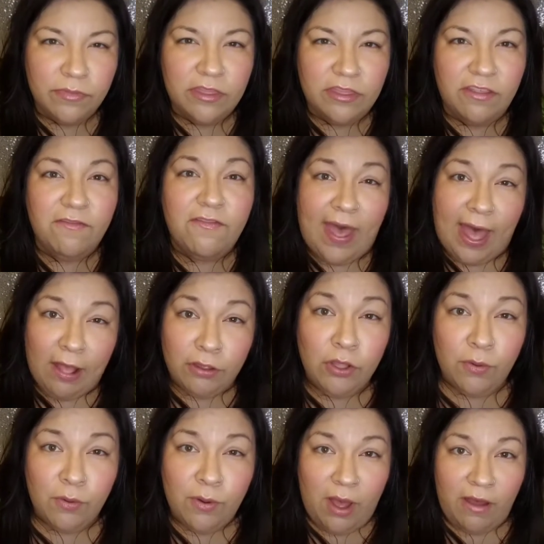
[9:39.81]
the
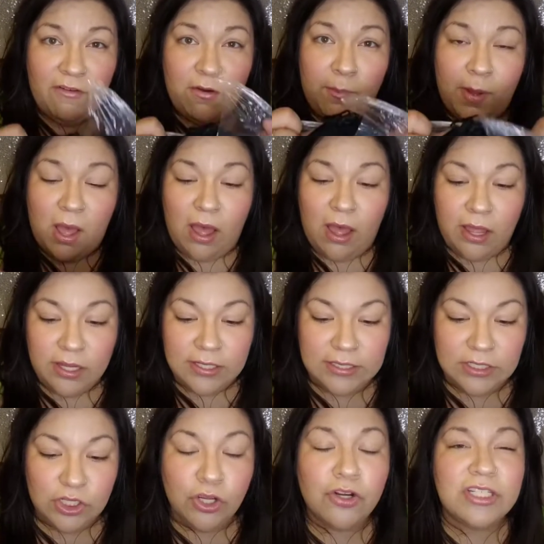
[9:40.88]
value of a box,
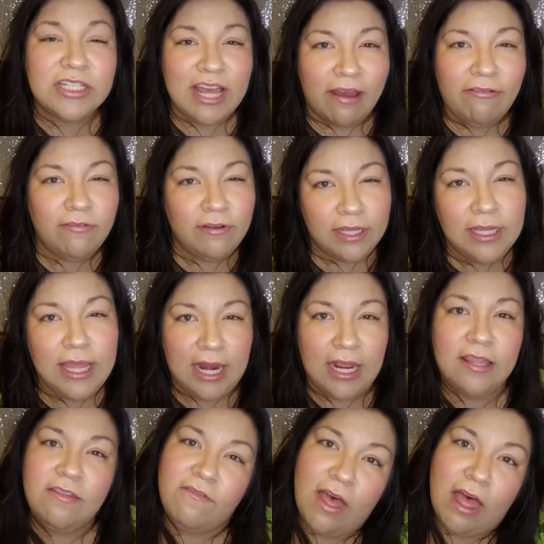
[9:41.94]
you're definitely
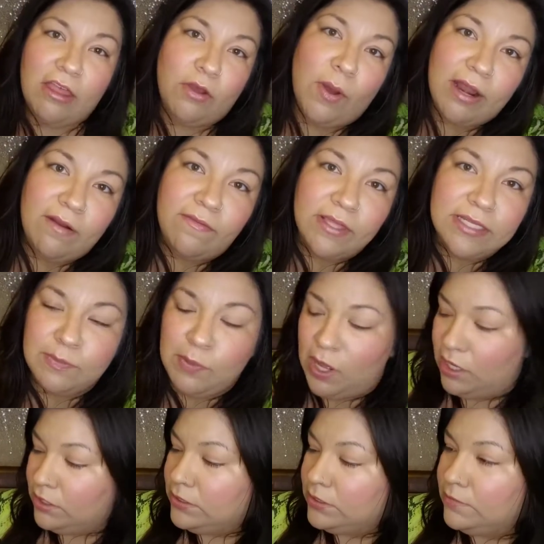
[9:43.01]
getting the value out of this
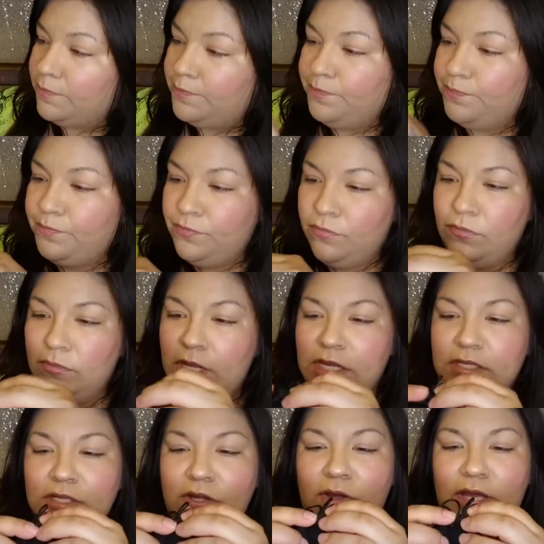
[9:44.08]
box.
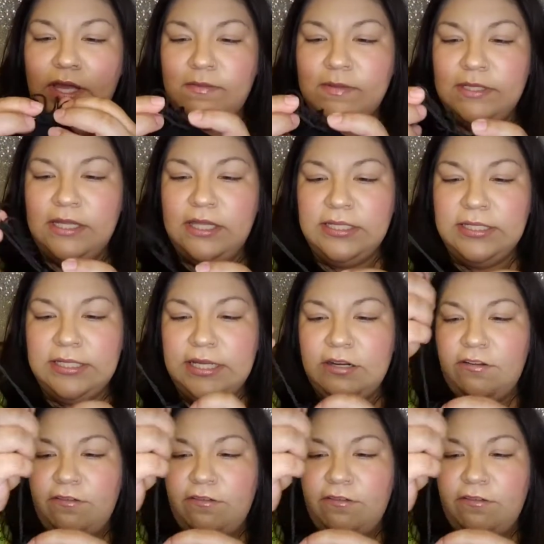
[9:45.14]
So it comes in this little